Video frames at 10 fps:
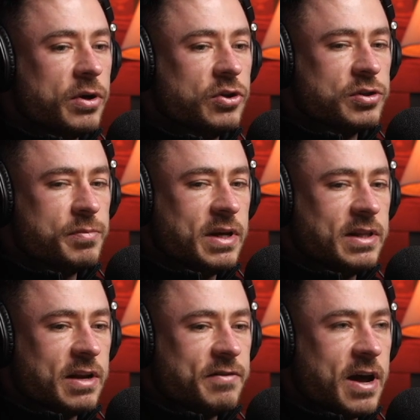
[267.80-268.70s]
But it doesn't
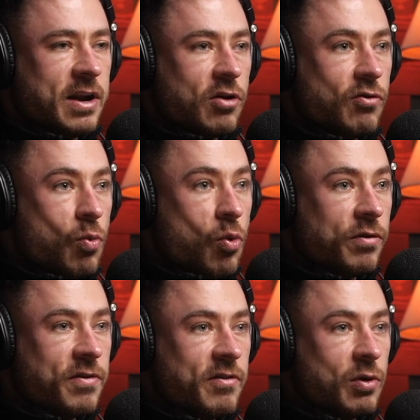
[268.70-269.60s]
mean that if I had got
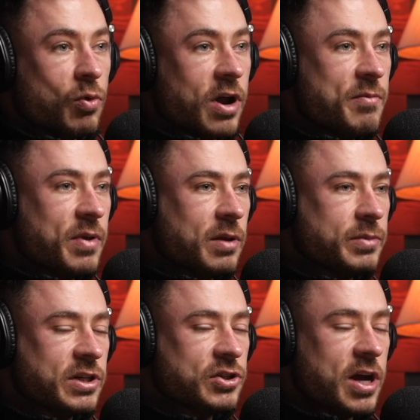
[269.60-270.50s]
rewarded for everything, would I have been in the
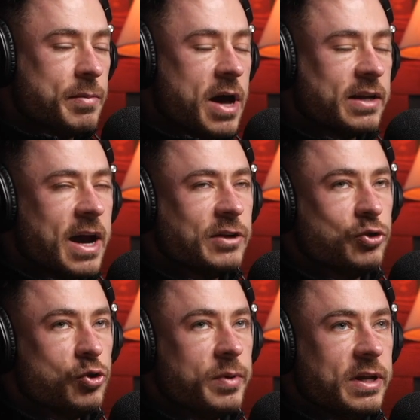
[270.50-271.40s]
position I'm at? I
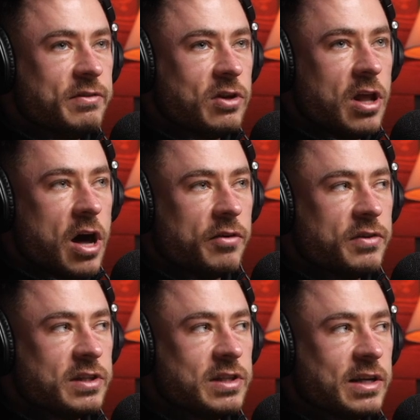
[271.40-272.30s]
do believe a lot of
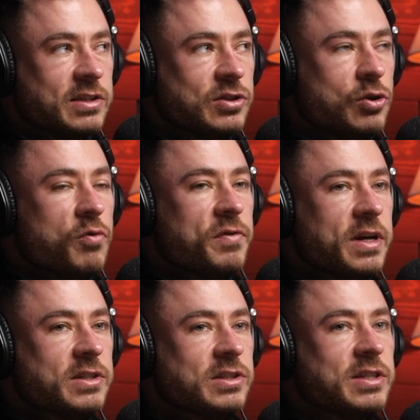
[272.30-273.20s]
this, like,
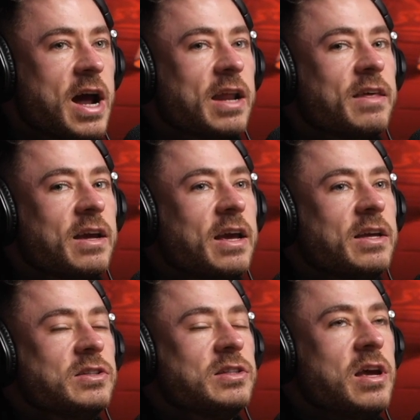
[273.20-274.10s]
Snowflake Society thing
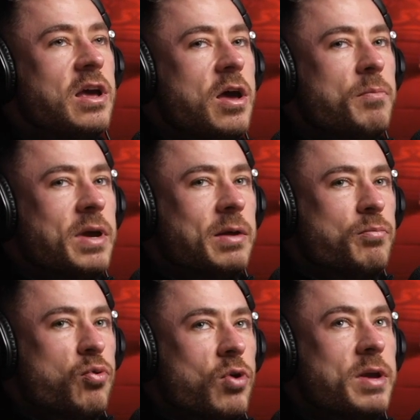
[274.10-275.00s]
is being
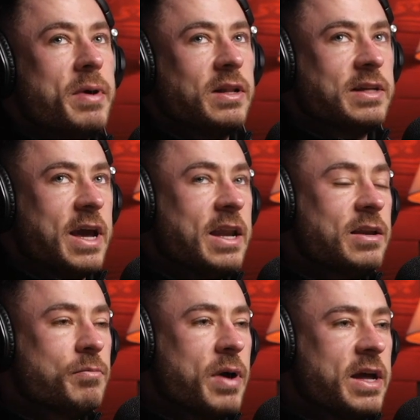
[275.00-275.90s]
pre-built
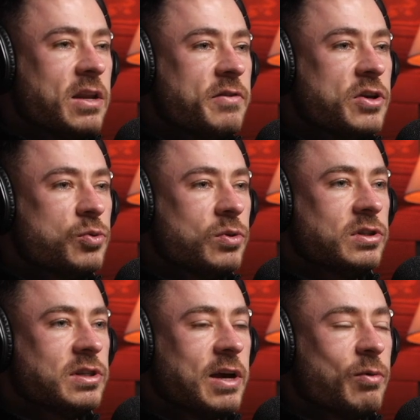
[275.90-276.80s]
in by
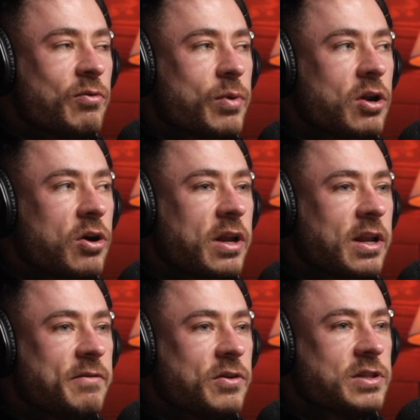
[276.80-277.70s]
individuals. Like, whenever we look at it,
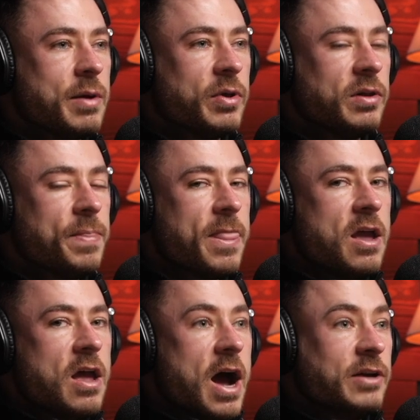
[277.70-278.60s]
like, for example,
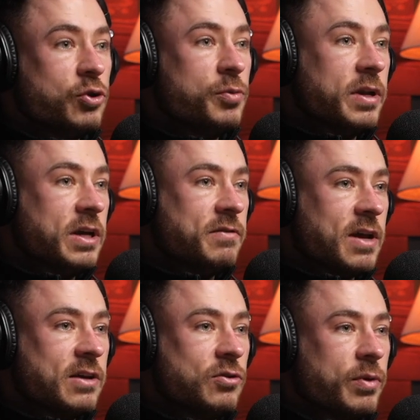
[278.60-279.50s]
I do believe,
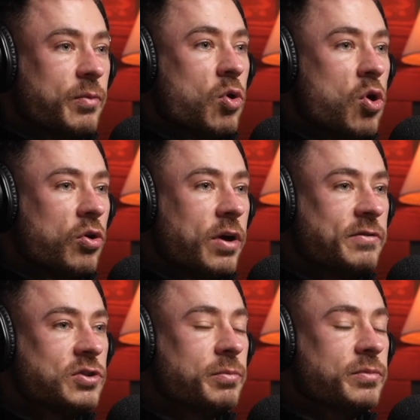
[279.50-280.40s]
like, don't get me wrong,
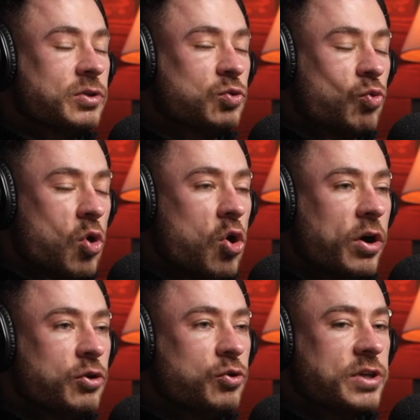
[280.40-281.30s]
if something is wrong
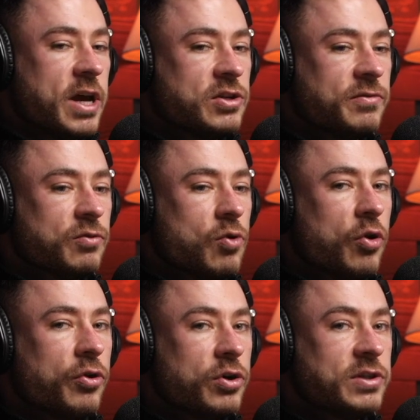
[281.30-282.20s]
and you say something
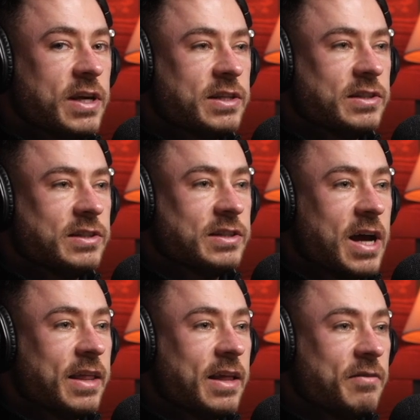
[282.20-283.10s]
wrong, and there is things in
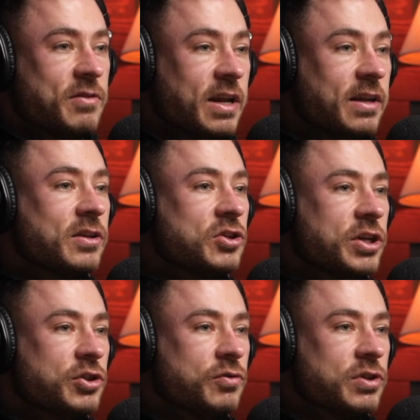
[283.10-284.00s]
society that have needed to
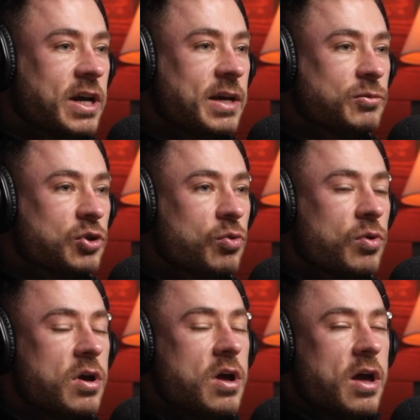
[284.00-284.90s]
change over time, you know,
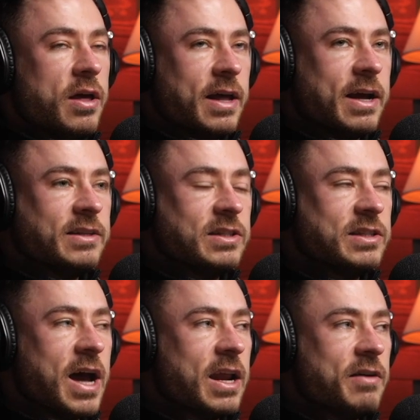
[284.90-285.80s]
like
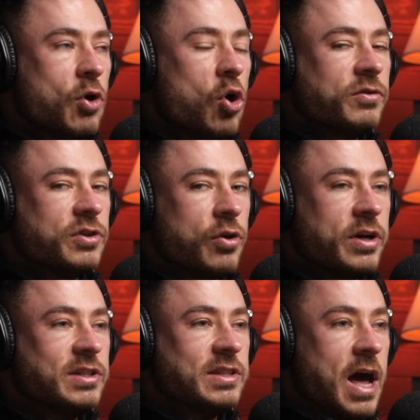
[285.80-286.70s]
society evolves and there
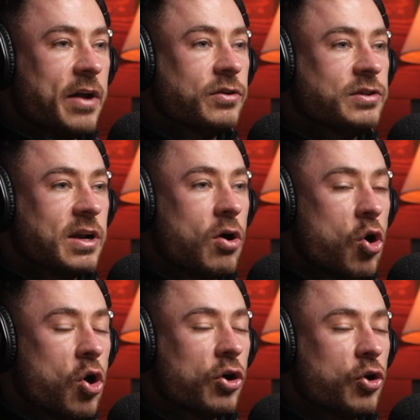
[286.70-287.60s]
is standards that
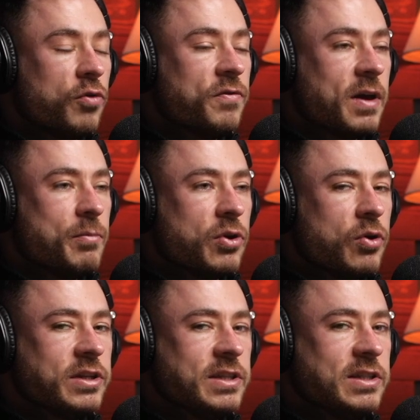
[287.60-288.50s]
are a good thing, but
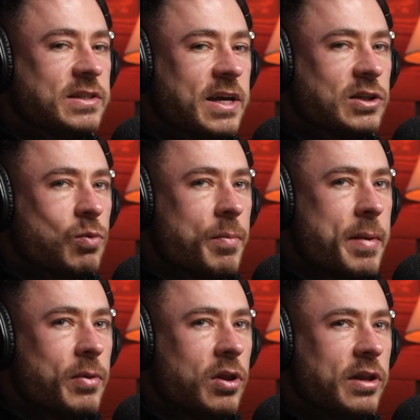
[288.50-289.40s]
there is these things where
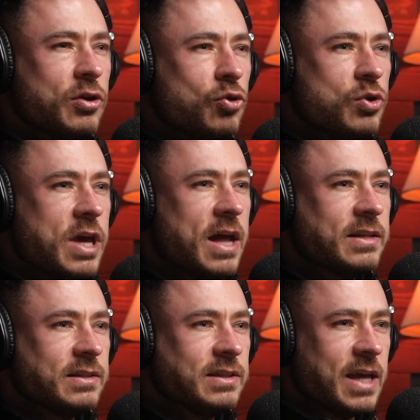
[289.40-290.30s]
people like you
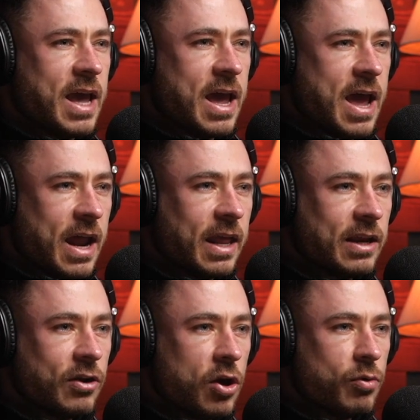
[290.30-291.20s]
can't say
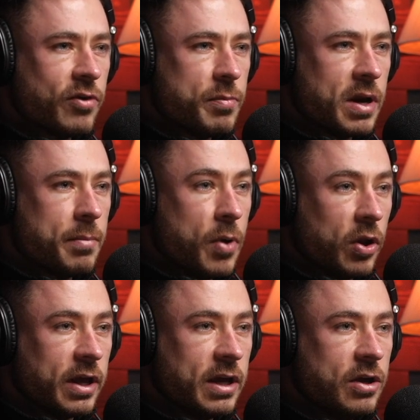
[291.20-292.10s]
anything now without being a
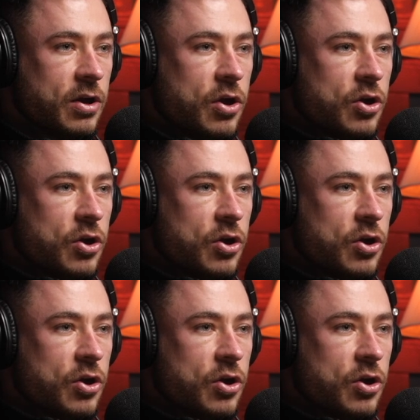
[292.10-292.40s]
bully.